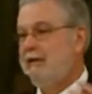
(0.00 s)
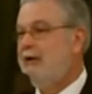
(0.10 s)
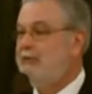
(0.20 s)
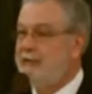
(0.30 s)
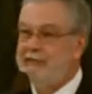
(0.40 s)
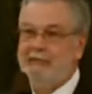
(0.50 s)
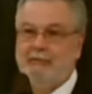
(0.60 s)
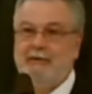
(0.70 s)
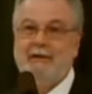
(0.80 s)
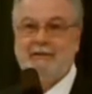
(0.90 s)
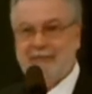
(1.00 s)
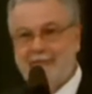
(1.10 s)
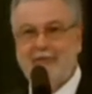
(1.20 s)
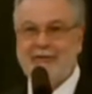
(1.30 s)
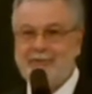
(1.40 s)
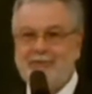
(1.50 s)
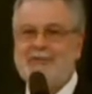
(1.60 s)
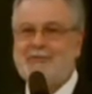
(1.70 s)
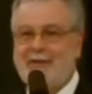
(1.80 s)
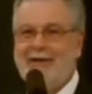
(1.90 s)
no, this is really different. You
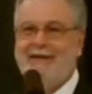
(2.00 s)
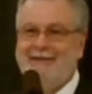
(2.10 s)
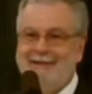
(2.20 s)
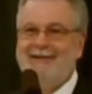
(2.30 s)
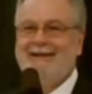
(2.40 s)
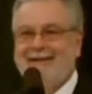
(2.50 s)
should try.